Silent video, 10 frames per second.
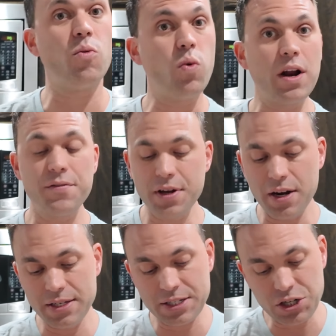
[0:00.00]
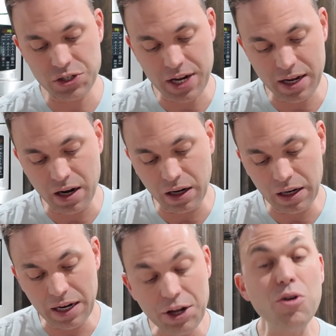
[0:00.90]
What I've done is just taken a
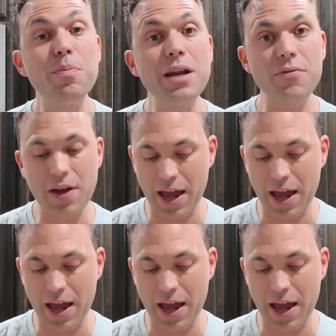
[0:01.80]
little bit of